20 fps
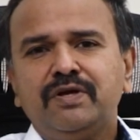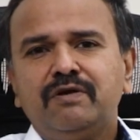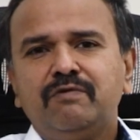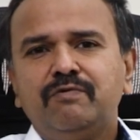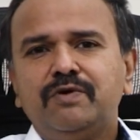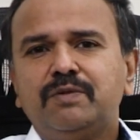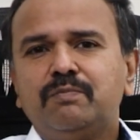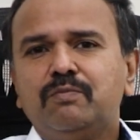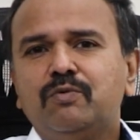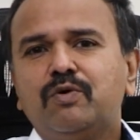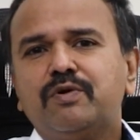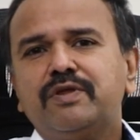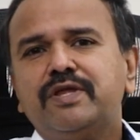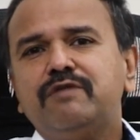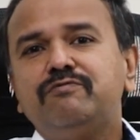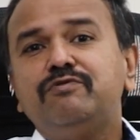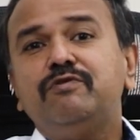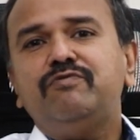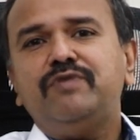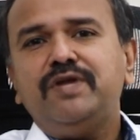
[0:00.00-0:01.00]
with more
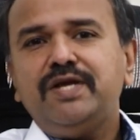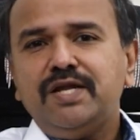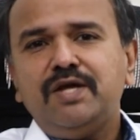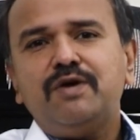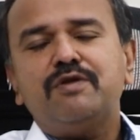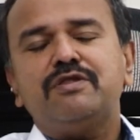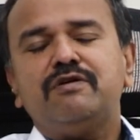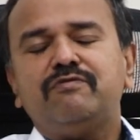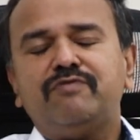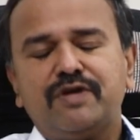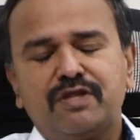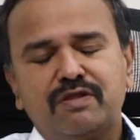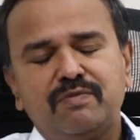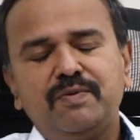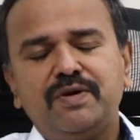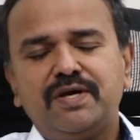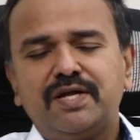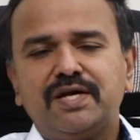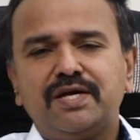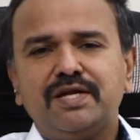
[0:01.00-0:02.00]
than 15 years of
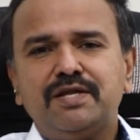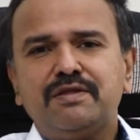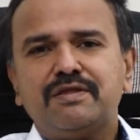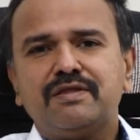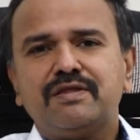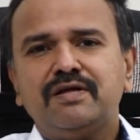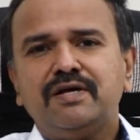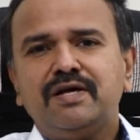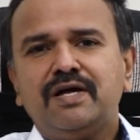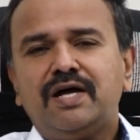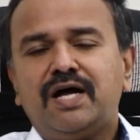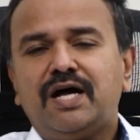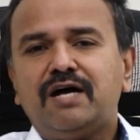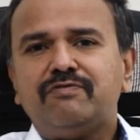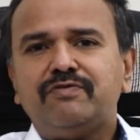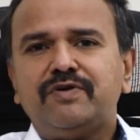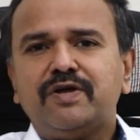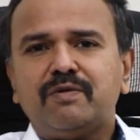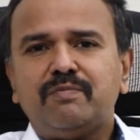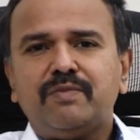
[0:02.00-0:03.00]
experience
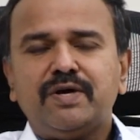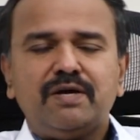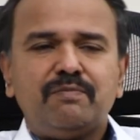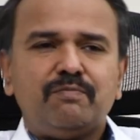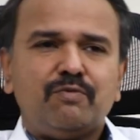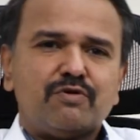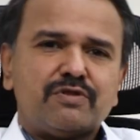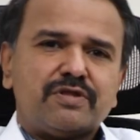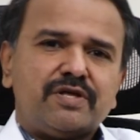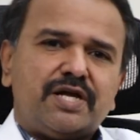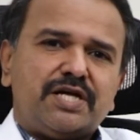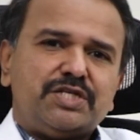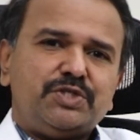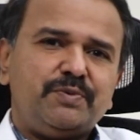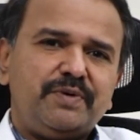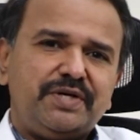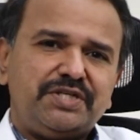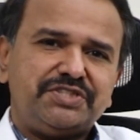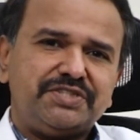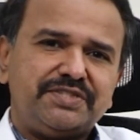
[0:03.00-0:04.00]
after my
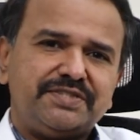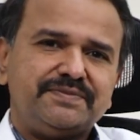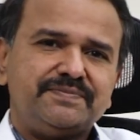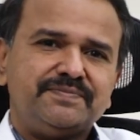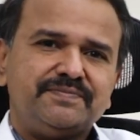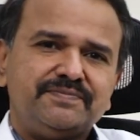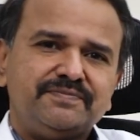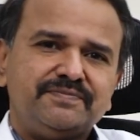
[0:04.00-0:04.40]
post-graduation.